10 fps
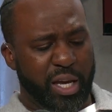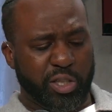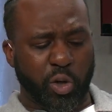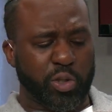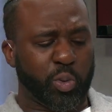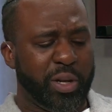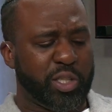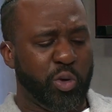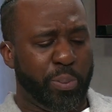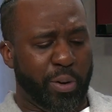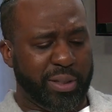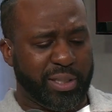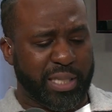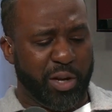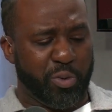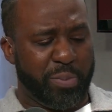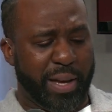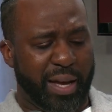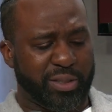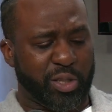he scores 22 points, 10
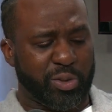rebounds,